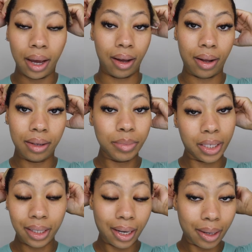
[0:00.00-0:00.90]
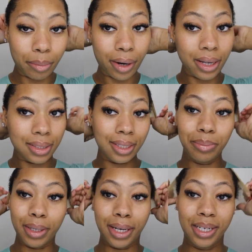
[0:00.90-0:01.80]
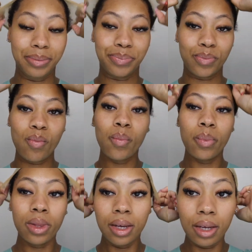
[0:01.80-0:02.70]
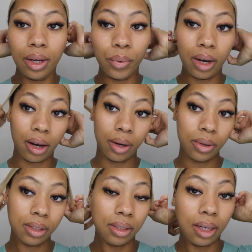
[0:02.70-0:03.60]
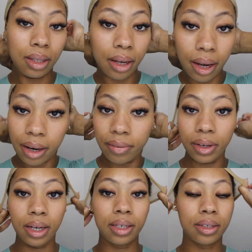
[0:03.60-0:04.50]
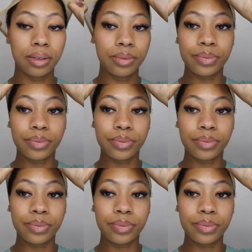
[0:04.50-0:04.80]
y'all, I'm looking kind of brazy, but here we are with another hair video.